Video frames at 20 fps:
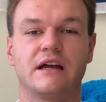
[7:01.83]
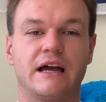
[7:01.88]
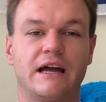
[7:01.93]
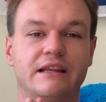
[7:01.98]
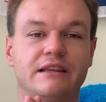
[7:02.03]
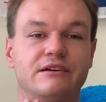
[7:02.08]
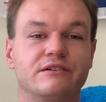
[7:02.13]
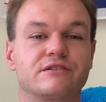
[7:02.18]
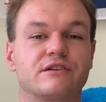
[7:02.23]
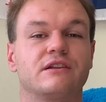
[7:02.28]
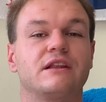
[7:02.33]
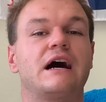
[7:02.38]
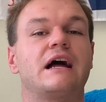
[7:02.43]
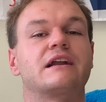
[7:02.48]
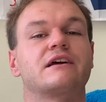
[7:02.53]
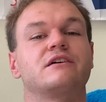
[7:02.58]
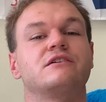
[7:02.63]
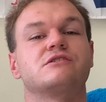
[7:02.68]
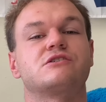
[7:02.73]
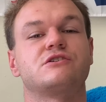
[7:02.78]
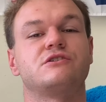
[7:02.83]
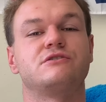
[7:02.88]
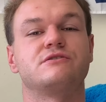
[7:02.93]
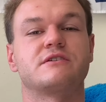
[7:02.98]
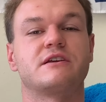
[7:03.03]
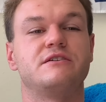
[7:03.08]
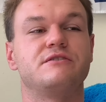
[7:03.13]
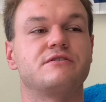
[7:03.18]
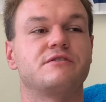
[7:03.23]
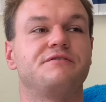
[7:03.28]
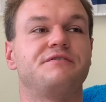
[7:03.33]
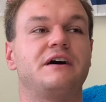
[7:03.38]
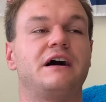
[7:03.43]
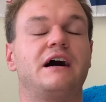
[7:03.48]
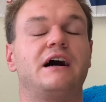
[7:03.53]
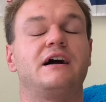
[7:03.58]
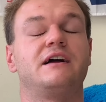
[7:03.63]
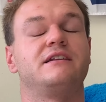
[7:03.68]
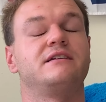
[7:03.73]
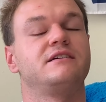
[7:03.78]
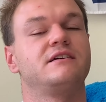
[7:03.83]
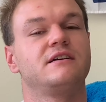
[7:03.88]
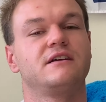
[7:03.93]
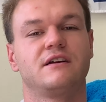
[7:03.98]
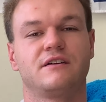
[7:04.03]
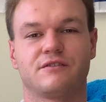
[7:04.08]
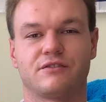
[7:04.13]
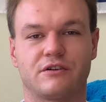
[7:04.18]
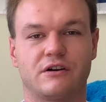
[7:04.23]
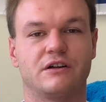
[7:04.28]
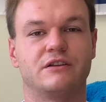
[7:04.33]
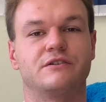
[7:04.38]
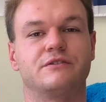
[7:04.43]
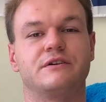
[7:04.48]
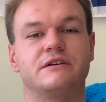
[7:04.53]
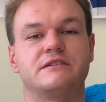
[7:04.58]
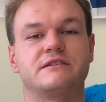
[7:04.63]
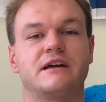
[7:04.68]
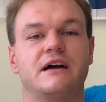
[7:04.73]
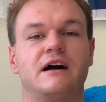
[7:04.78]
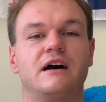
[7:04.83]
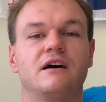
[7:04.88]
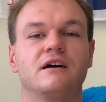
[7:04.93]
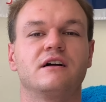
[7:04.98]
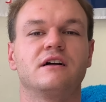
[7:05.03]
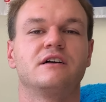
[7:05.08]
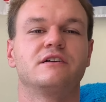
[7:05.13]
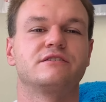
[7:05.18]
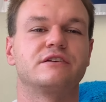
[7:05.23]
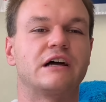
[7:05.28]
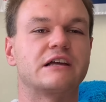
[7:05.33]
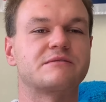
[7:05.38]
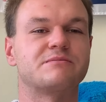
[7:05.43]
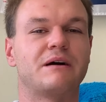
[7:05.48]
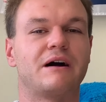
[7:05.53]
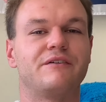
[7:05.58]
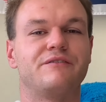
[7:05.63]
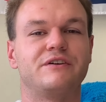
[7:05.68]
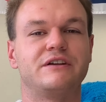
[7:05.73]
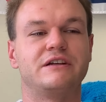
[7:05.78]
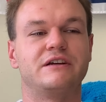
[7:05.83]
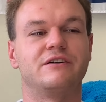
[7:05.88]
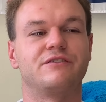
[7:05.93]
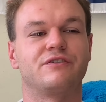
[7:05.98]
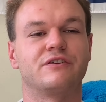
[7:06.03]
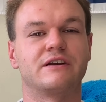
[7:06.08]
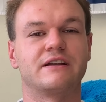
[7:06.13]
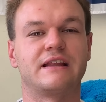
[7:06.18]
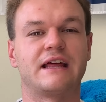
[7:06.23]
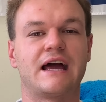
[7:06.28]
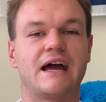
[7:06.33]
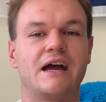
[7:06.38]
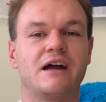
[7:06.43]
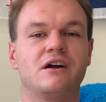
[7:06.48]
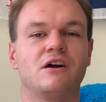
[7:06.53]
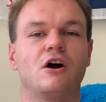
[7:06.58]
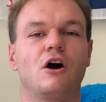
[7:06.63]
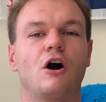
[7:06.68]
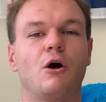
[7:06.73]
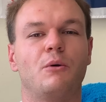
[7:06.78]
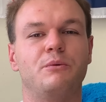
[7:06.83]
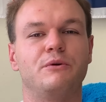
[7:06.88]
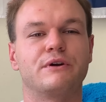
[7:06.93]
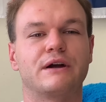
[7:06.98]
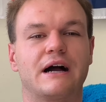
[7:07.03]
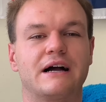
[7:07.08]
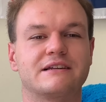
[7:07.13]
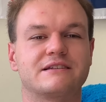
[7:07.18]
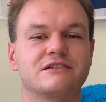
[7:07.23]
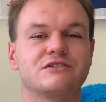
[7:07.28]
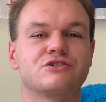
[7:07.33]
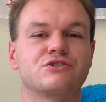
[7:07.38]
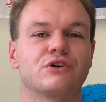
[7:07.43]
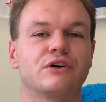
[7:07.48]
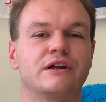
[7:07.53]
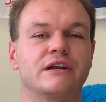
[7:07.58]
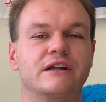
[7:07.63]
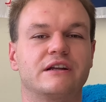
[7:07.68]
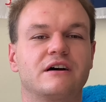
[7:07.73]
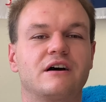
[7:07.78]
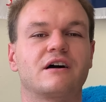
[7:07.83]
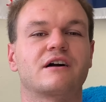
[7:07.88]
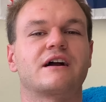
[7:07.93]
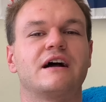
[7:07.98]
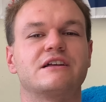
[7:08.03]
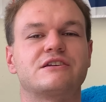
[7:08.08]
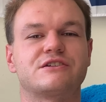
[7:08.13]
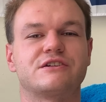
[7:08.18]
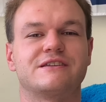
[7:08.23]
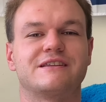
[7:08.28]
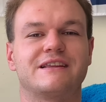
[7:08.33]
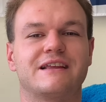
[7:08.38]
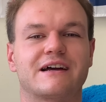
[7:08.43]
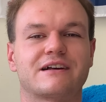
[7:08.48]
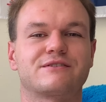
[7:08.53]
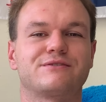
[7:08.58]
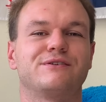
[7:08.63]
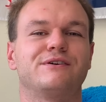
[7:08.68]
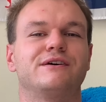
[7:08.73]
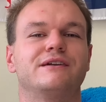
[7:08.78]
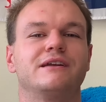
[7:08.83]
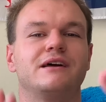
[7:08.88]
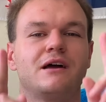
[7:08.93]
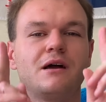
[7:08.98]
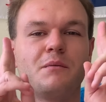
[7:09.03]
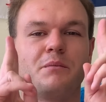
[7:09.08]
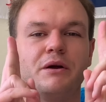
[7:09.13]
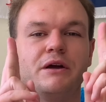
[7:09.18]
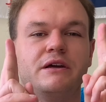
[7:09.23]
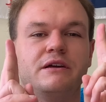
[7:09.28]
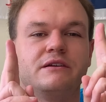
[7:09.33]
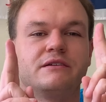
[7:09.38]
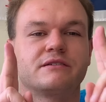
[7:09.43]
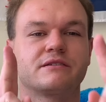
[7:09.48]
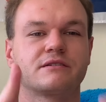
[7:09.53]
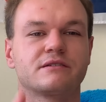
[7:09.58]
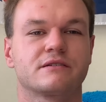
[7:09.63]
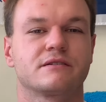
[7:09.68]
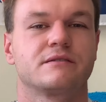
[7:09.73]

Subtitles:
and there's a lot of good shoes that you can find for under retail. So that's my video for today. Hope you guys enjoyed it. I'll catch you in the next one. Peace.